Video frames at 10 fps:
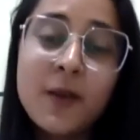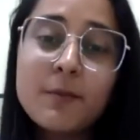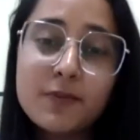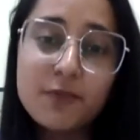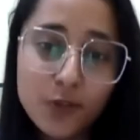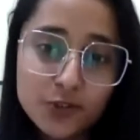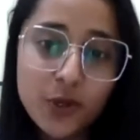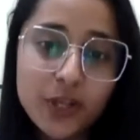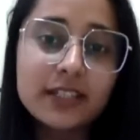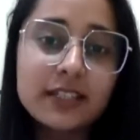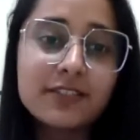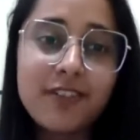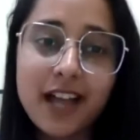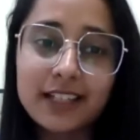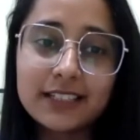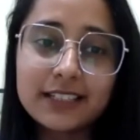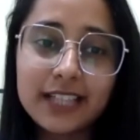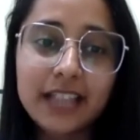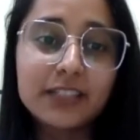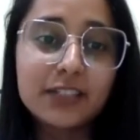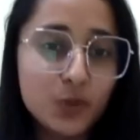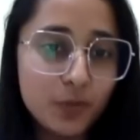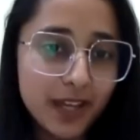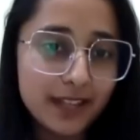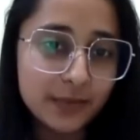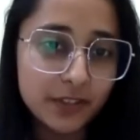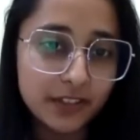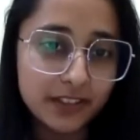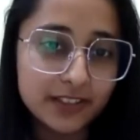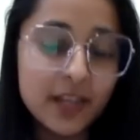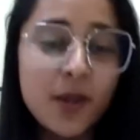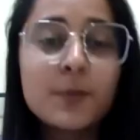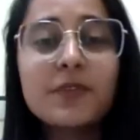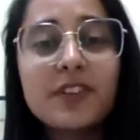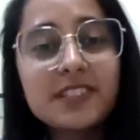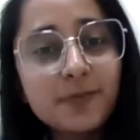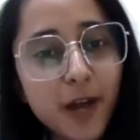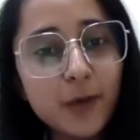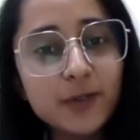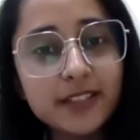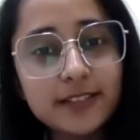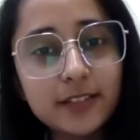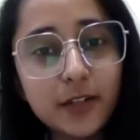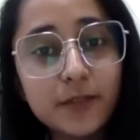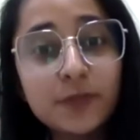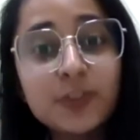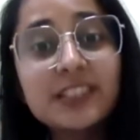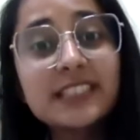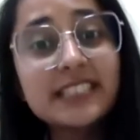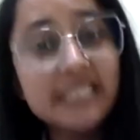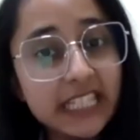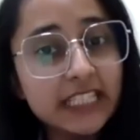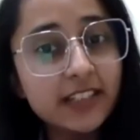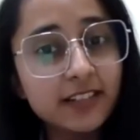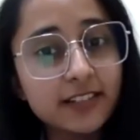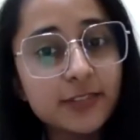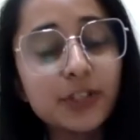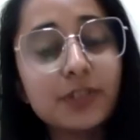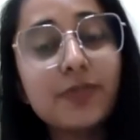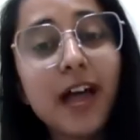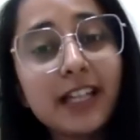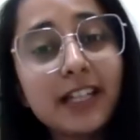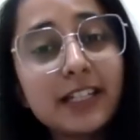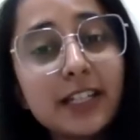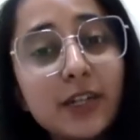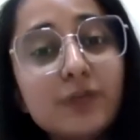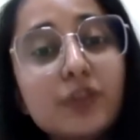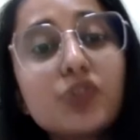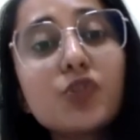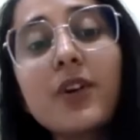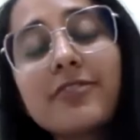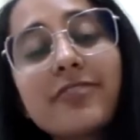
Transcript: Before joining the faculty at the UMass Amherst, Professor Fountain served for 16 years on the faculty of the John F.